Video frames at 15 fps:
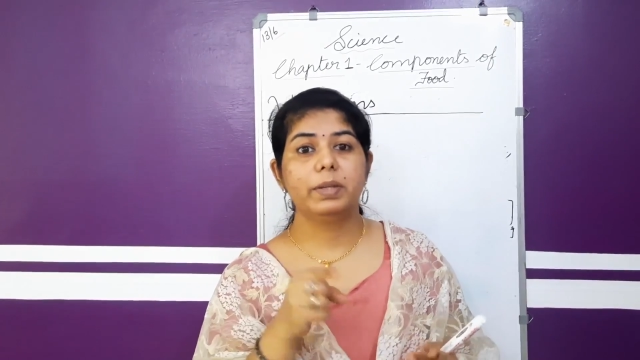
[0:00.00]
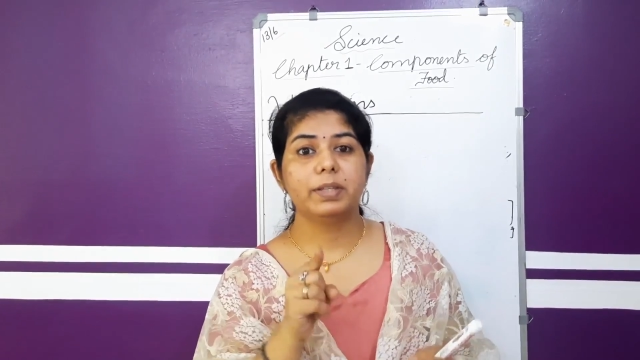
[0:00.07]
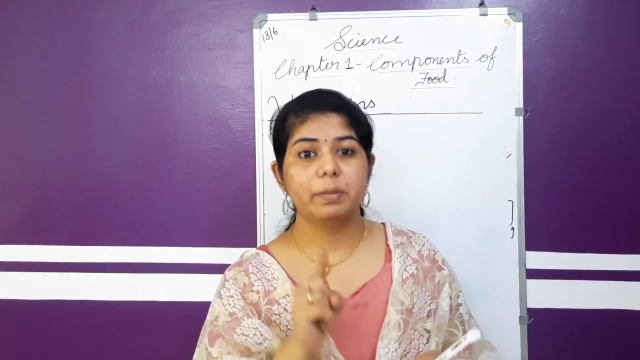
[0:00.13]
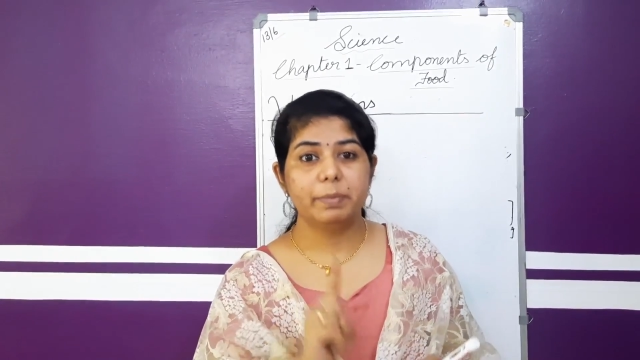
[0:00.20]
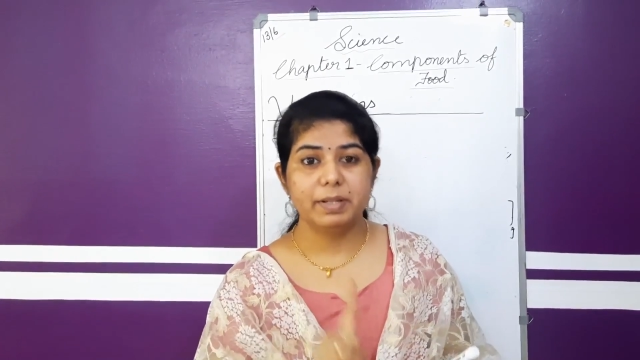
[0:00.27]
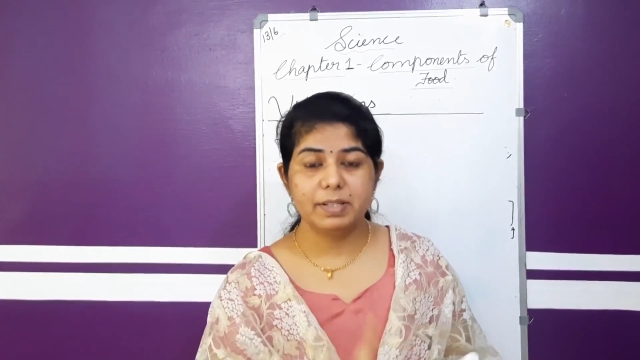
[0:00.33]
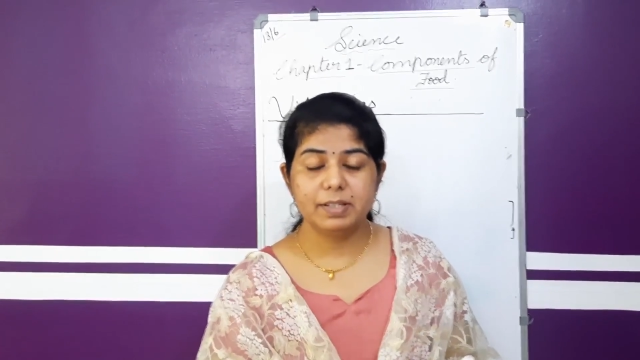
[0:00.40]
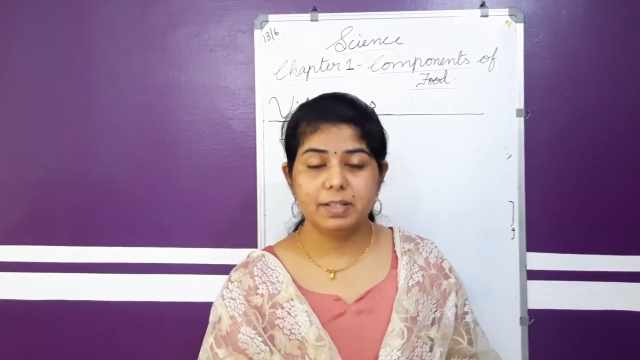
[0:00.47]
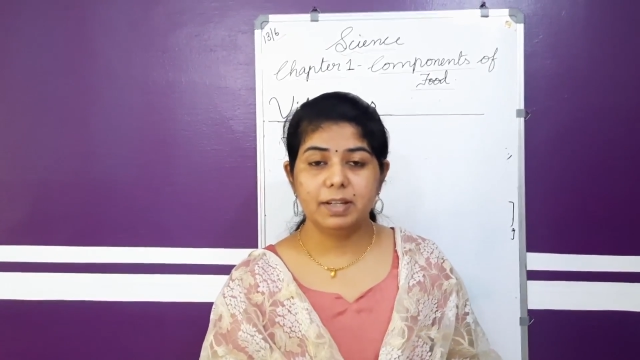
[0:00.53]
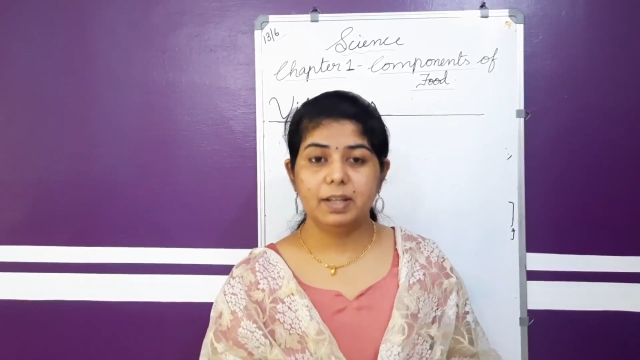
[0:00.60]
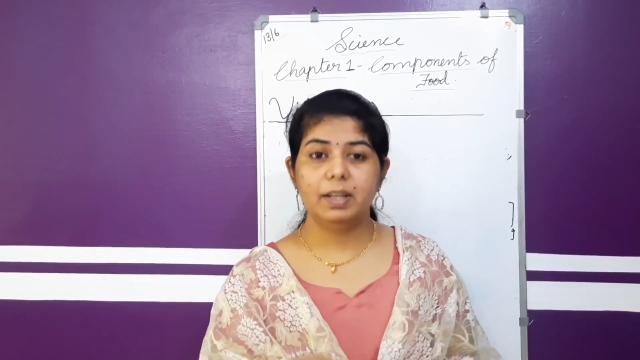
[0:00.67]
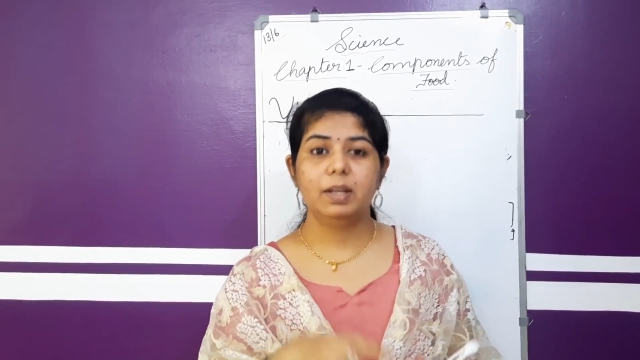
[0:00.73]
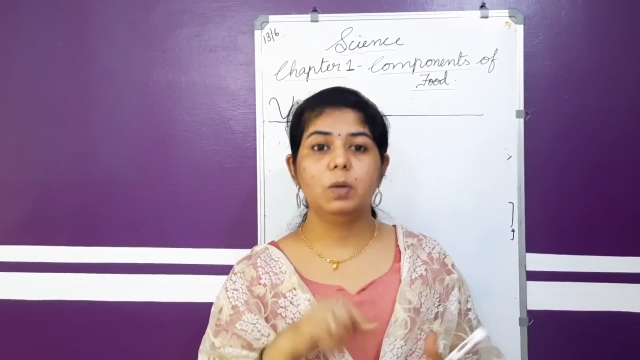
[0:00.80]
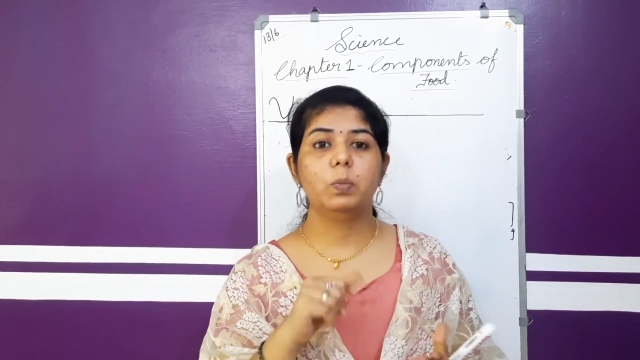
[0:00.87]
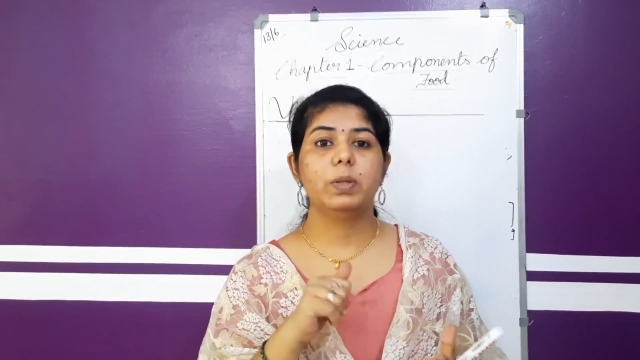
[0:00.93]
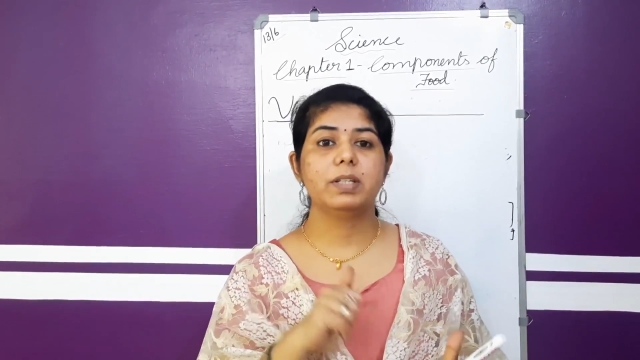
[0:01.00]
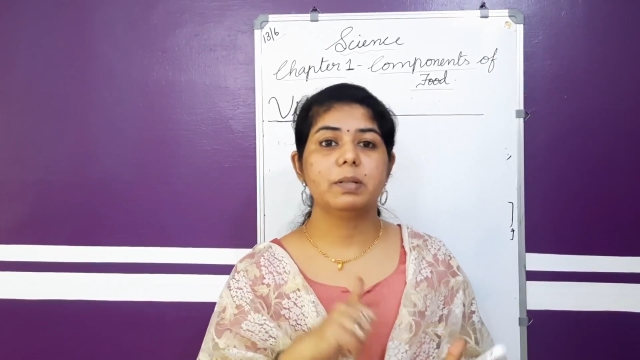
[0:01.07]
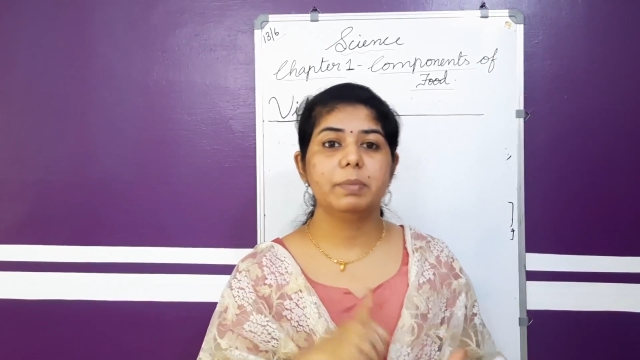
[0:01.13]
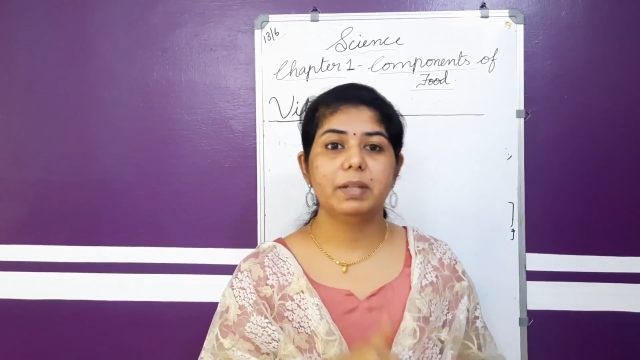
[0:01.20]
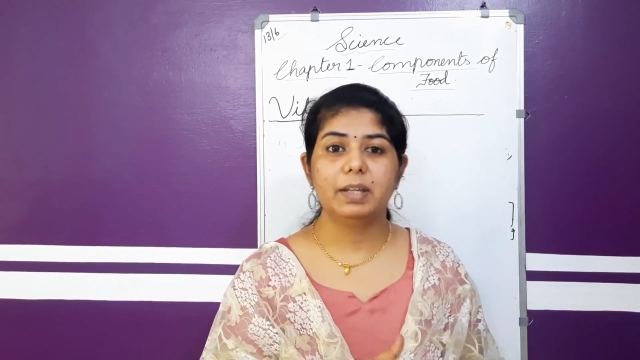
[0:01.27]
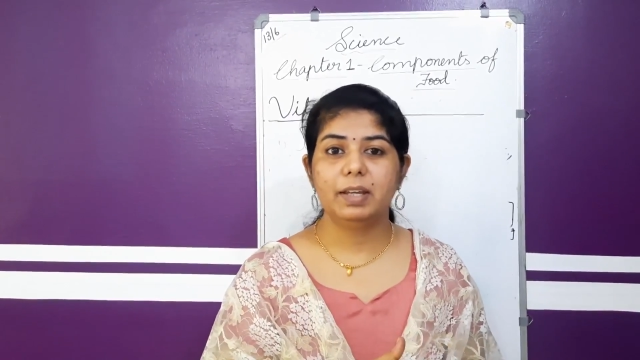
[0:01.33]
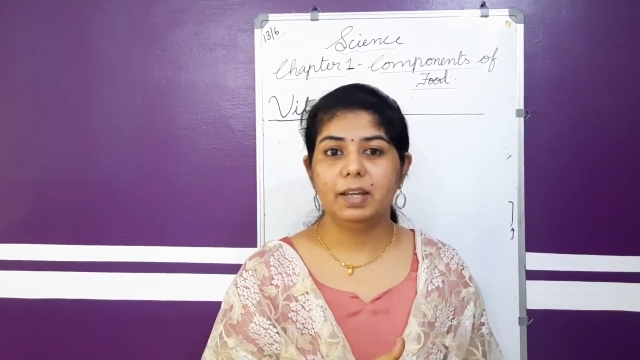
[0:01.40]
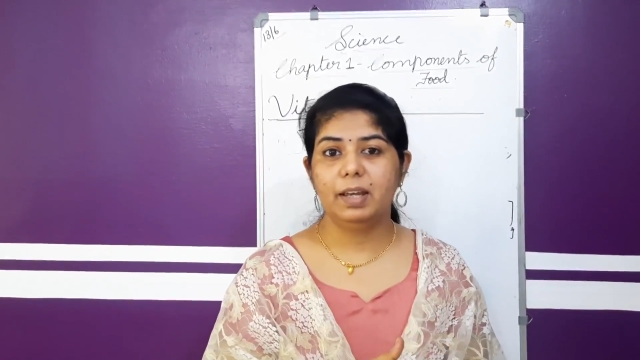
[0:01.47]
vitamin D, vitamin